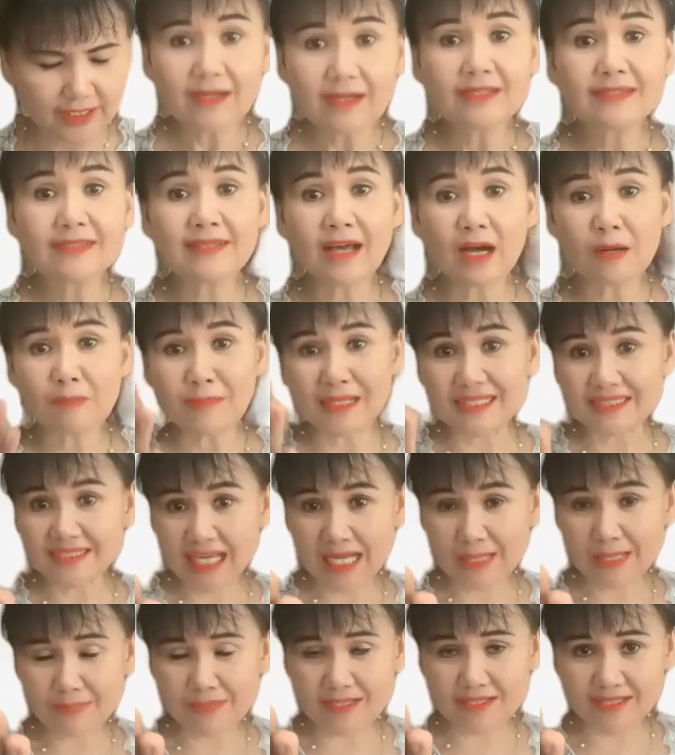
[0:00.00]
Now my
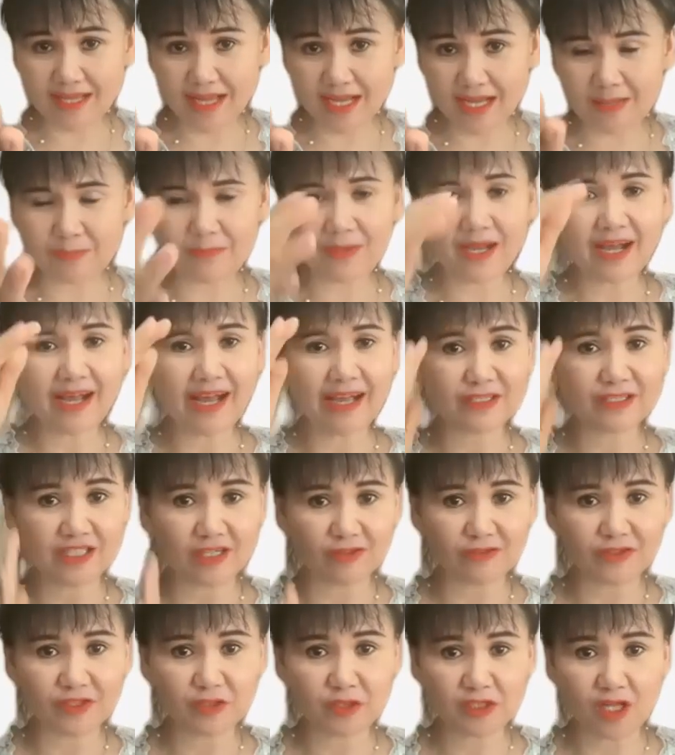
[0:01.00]
time is up. I shall
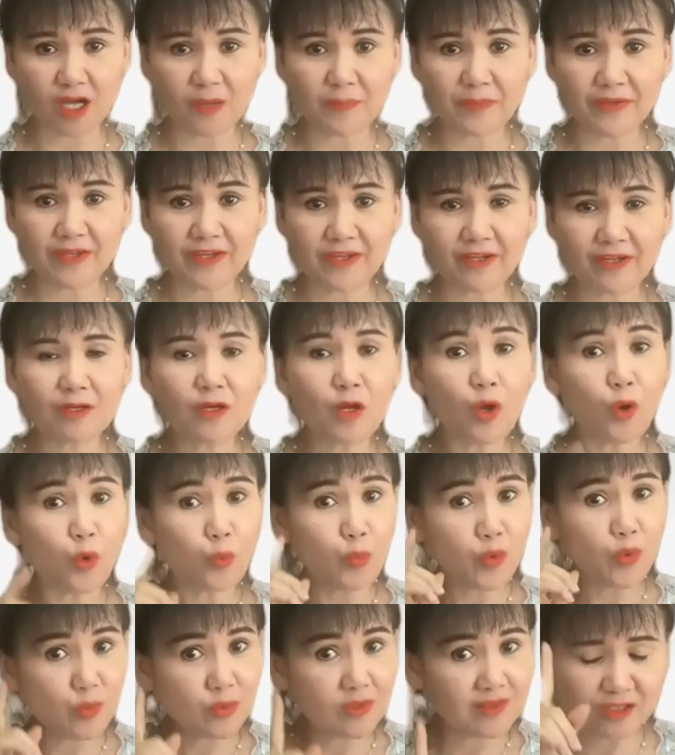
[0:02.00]
stop here. We
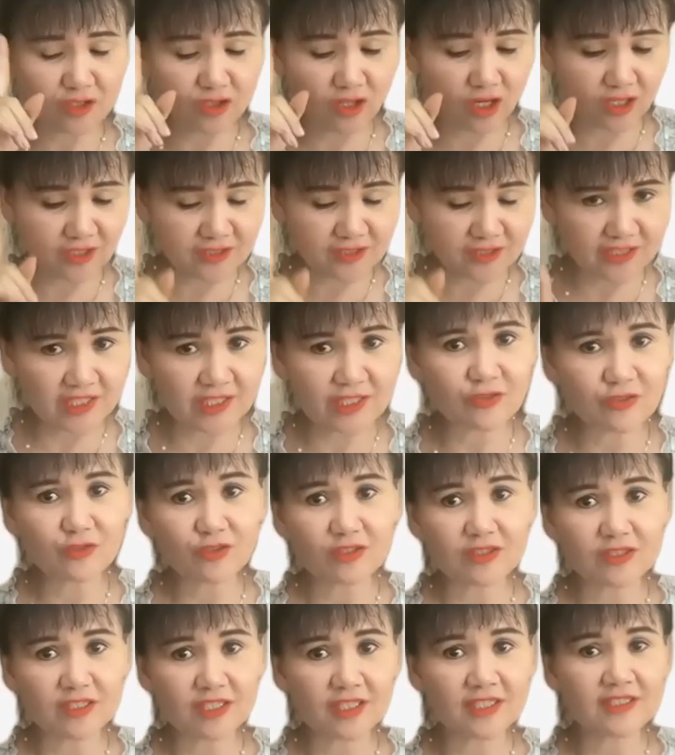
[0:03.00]
will continue to
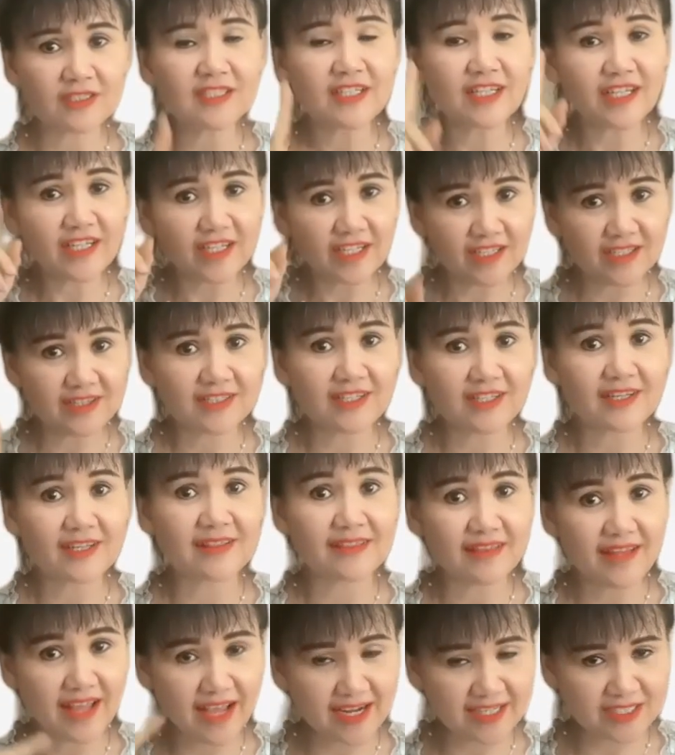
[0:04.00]
learn in the
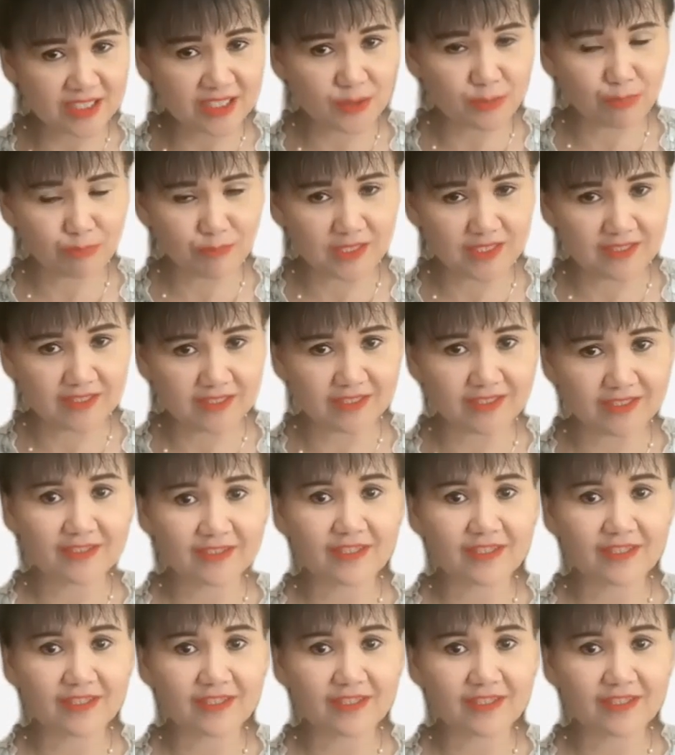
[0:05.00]
next meeting.